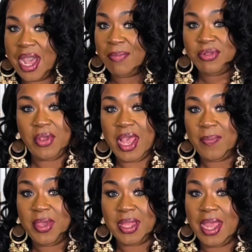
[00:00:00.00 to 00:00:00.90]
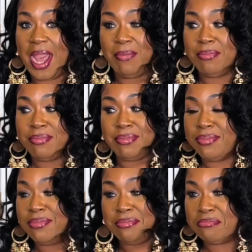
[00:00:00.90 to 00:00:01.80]
I'm so happy. Like I'm,
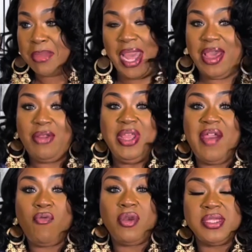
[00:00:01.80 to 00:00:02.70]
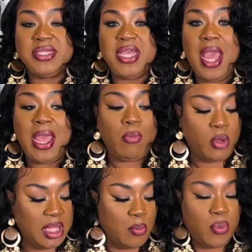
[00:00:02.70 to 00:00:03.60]
I, I have words to say. Like I'm
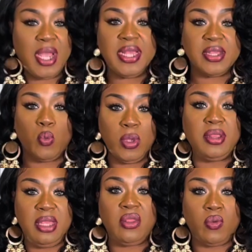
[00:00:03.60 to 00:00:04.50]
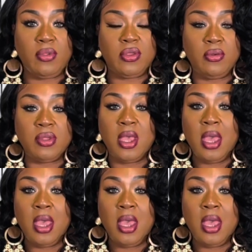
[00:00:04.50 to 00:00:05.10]
really impressed with these swimsuits.